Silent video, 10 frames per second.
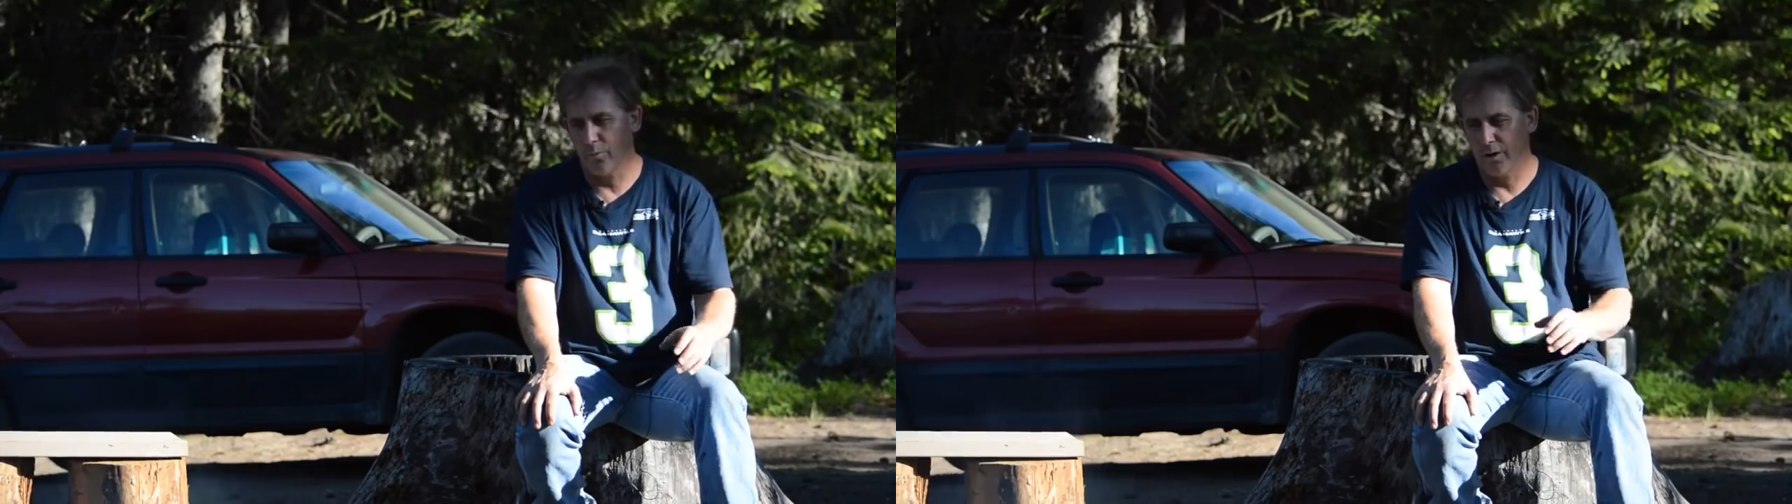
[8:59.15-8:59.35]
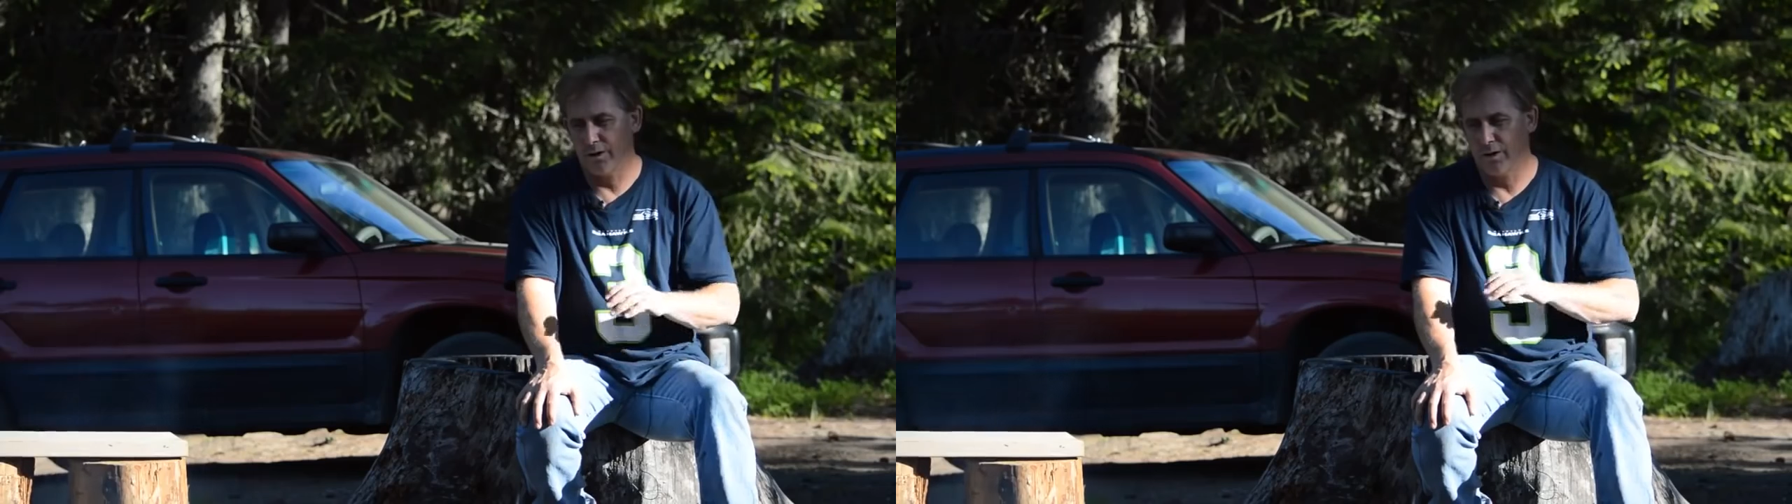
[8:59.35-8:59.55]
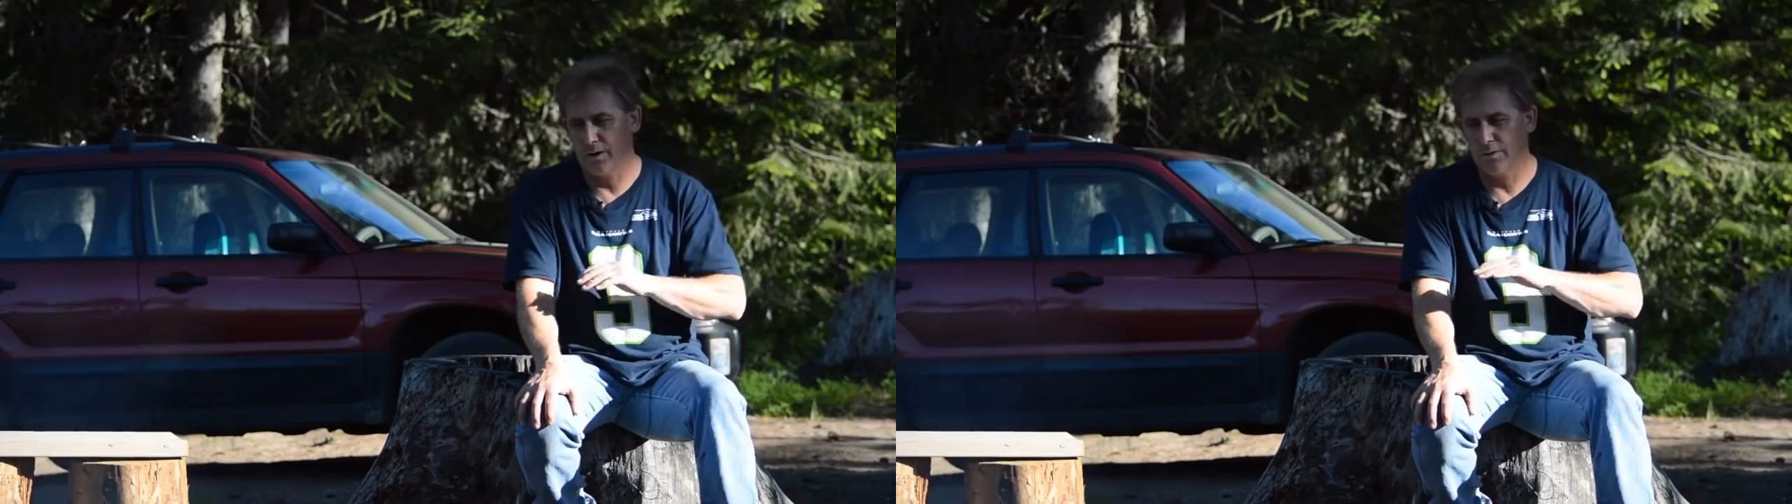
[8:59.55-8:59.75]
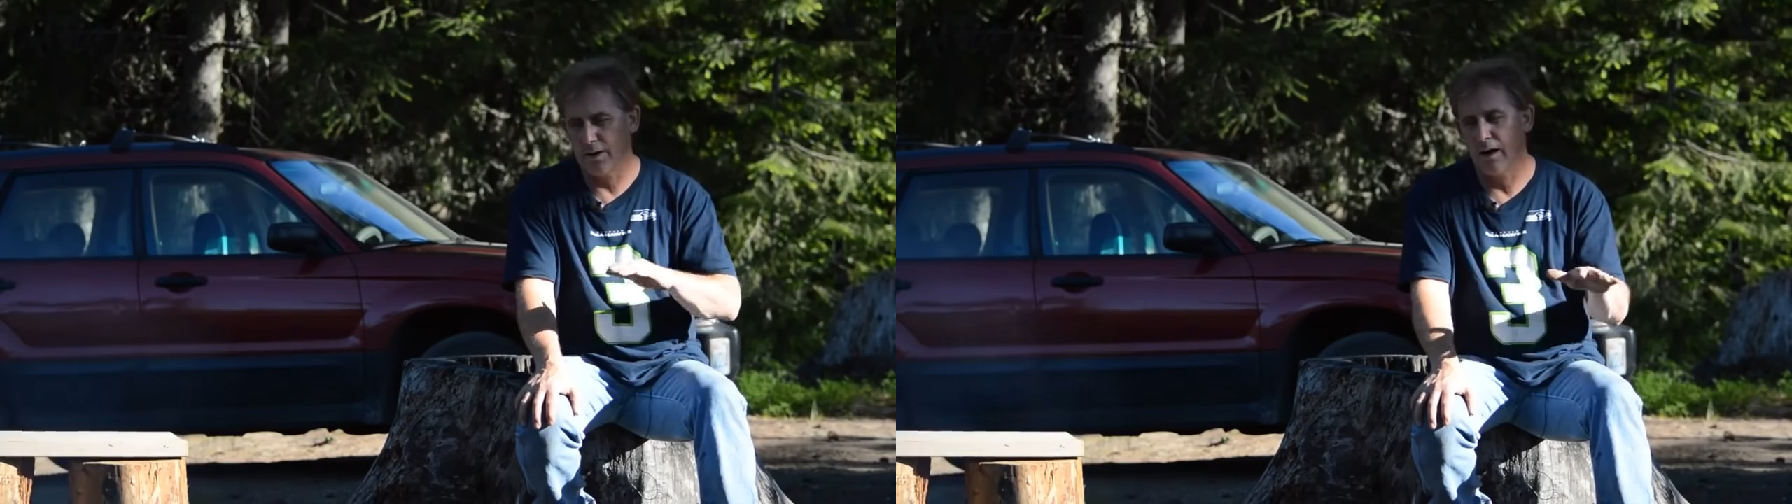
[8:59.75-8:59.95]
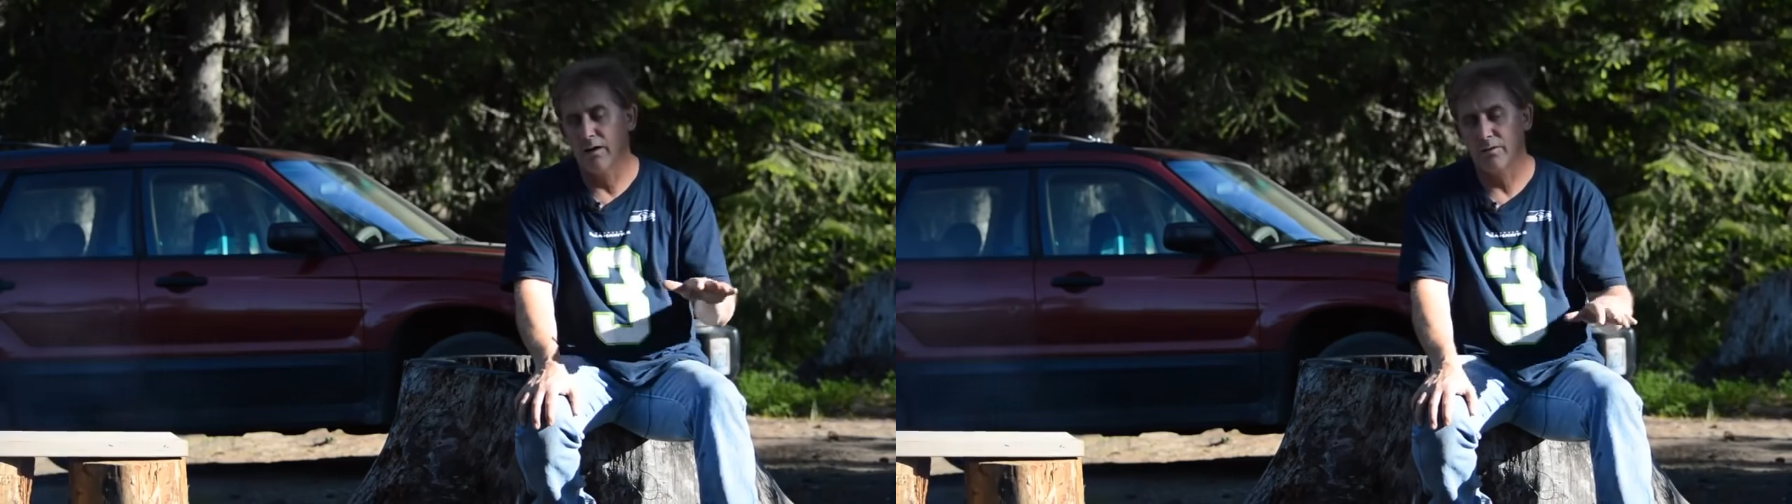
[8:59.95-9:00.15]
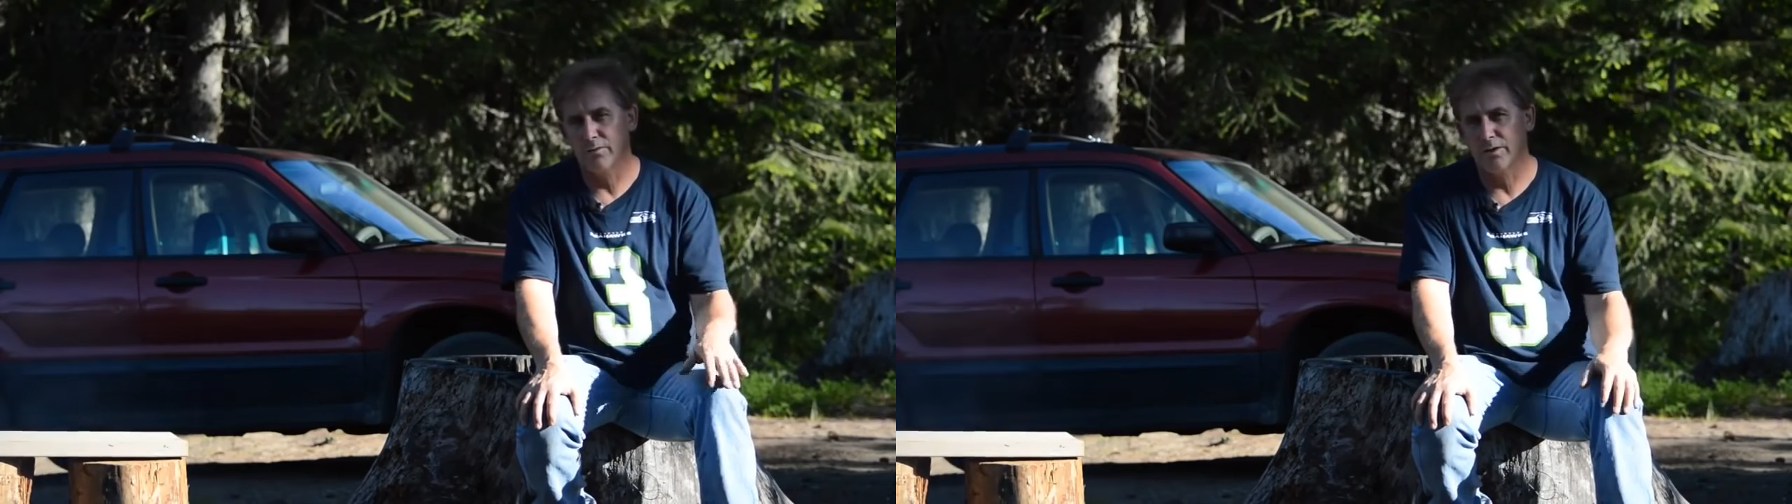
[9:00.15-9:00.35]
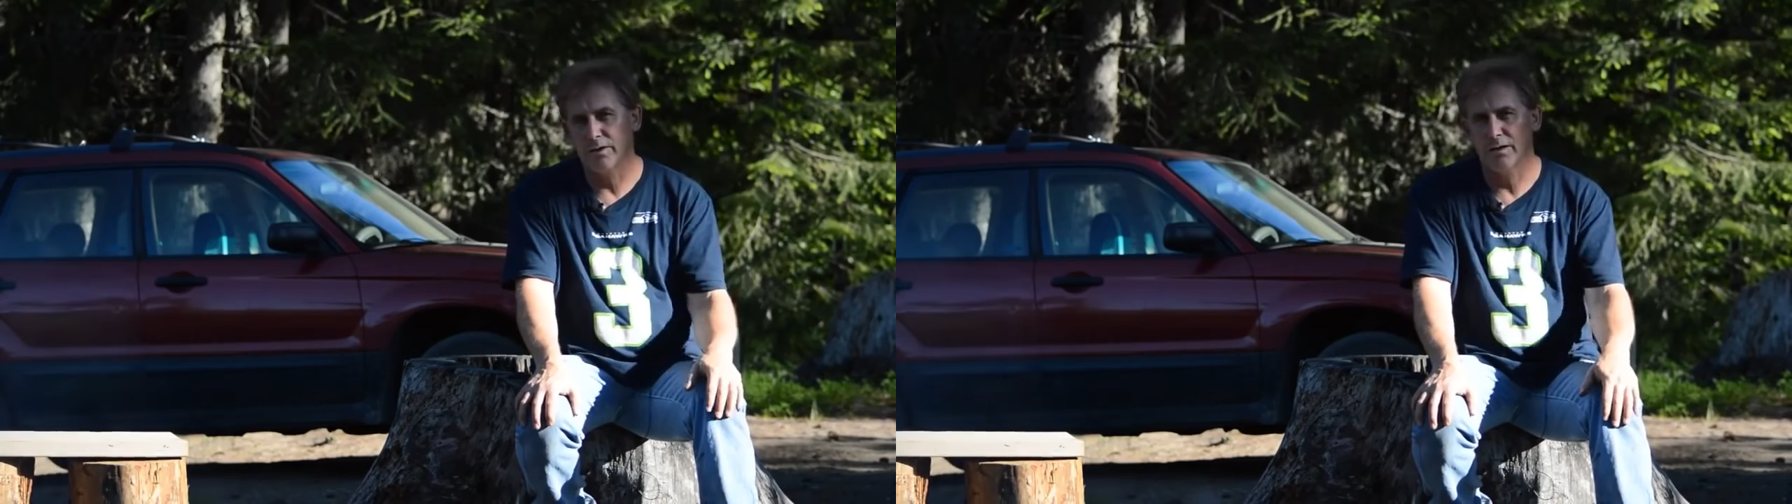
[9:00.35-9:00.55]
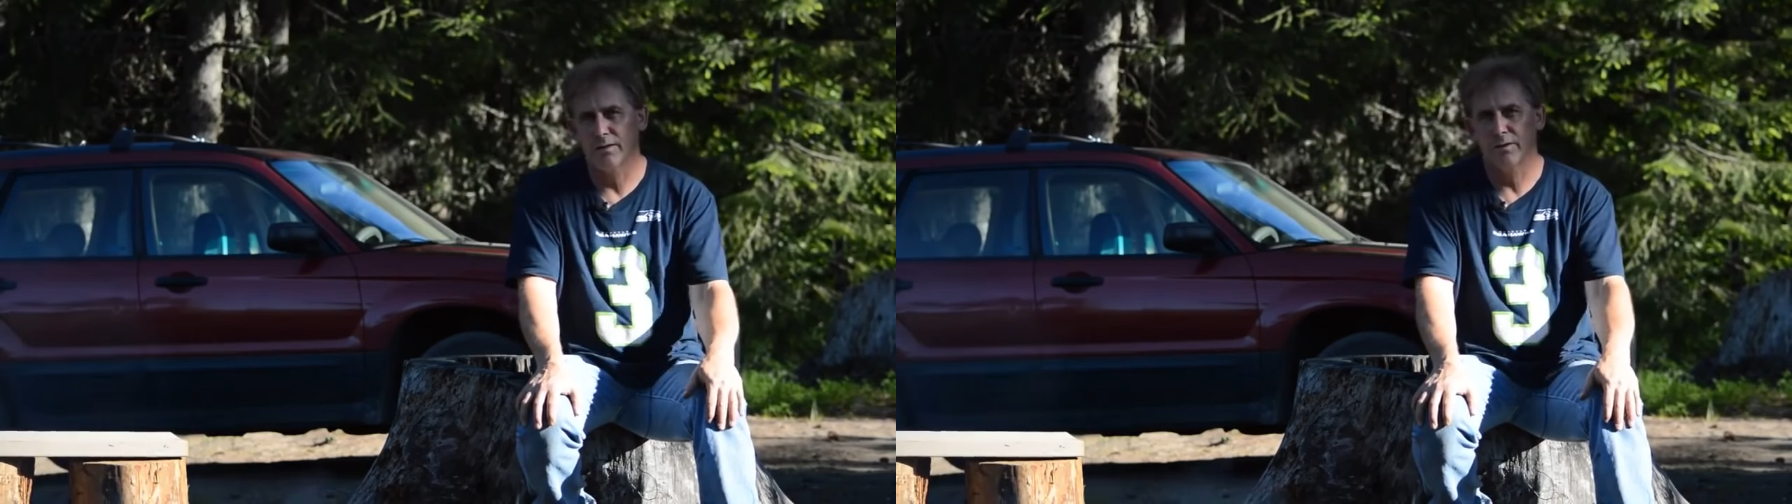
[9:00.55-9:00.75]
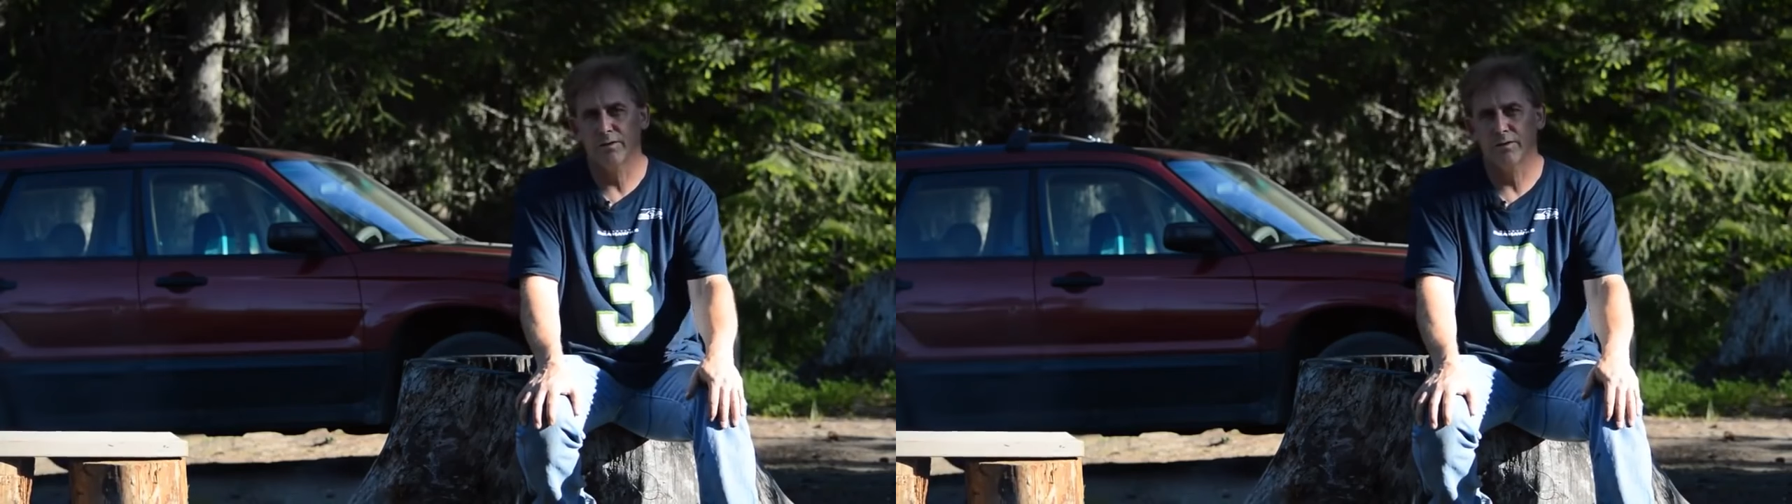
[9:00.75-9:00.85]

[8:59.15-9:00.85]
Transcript: in giving out free love,